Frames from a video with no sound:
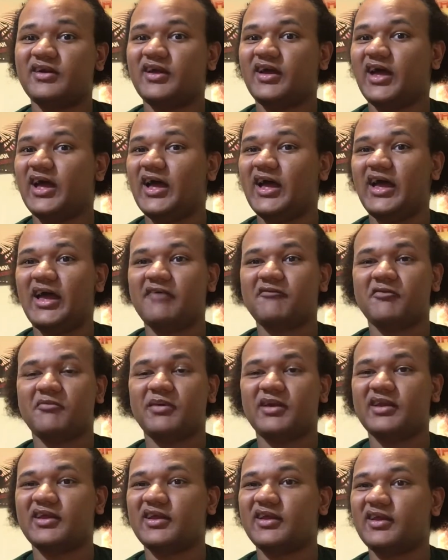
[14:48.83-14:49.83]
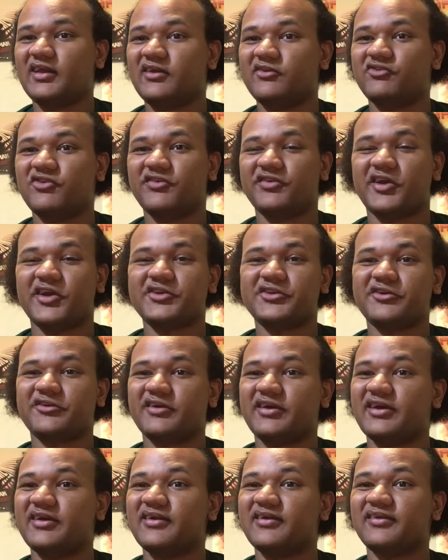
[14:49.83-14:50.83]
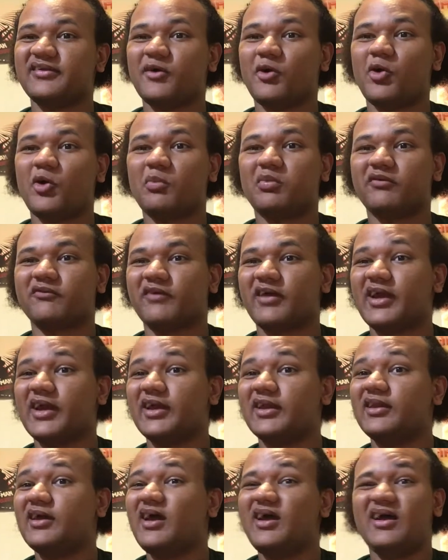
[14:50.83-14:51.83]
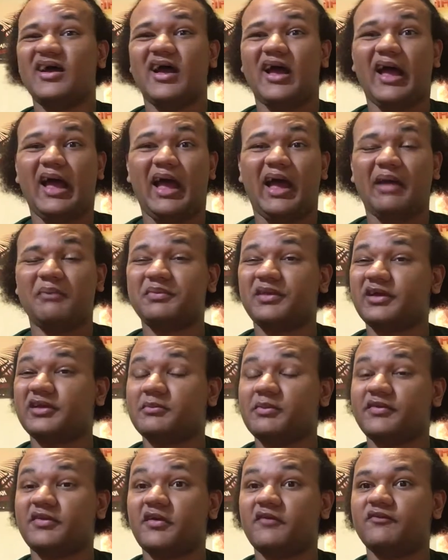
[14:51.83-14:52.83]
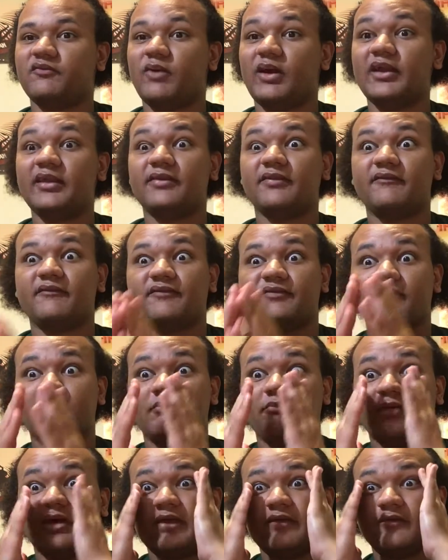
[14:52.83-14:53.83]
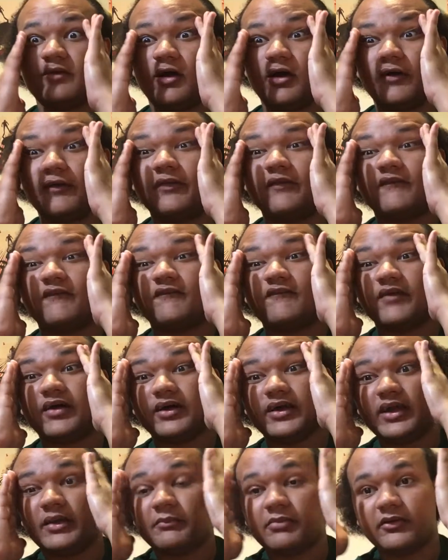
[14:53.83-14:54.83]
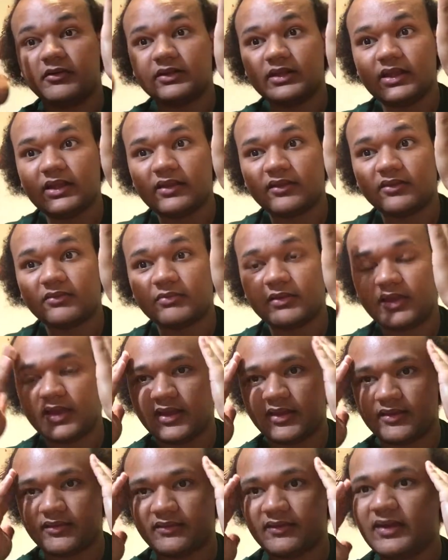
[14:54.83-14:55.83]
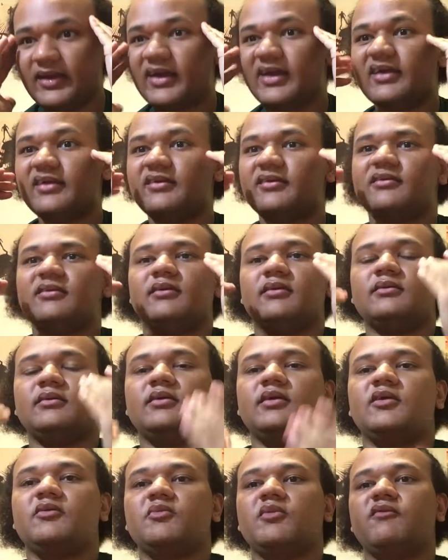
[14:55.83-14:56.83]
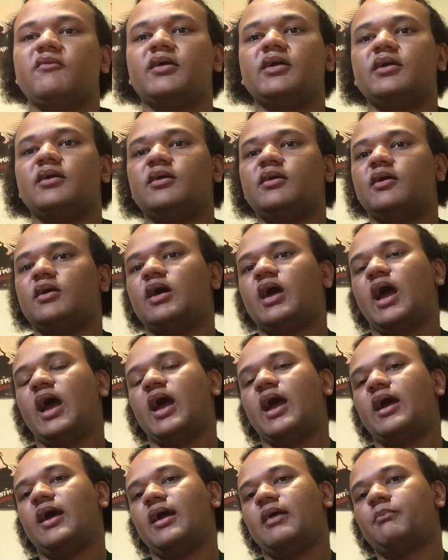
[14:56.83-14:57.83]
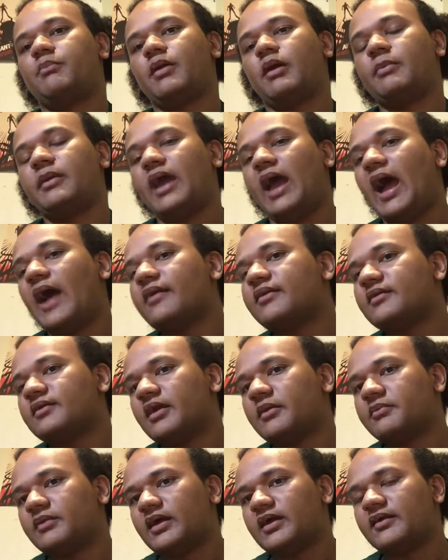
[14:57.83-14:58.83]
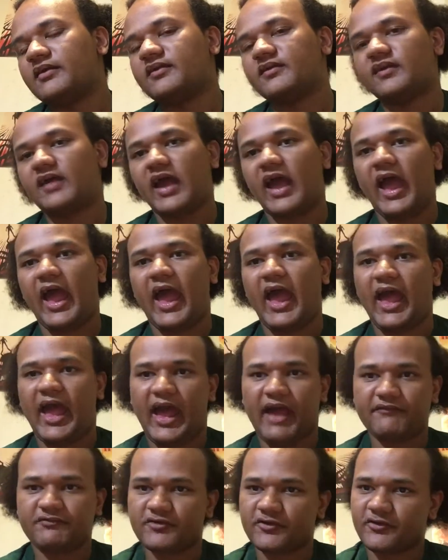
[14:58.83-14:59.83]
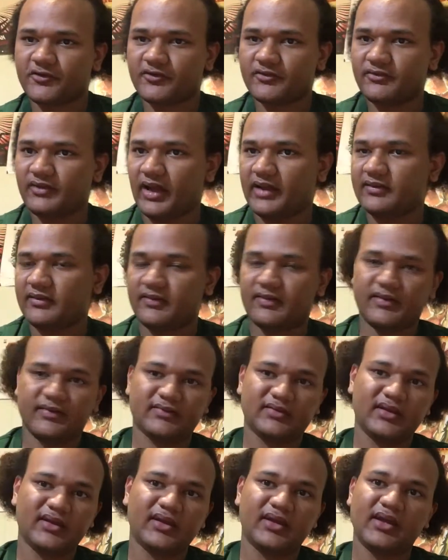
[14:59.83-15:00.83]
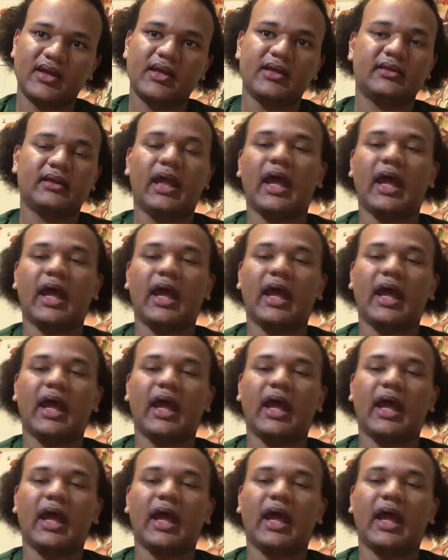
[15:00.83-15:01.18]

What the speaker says: Everybody is just under his horrible reign. I'm thinking to myself, why doesn't somebody call the fucking police? Because this movie probably has to take place after 1960.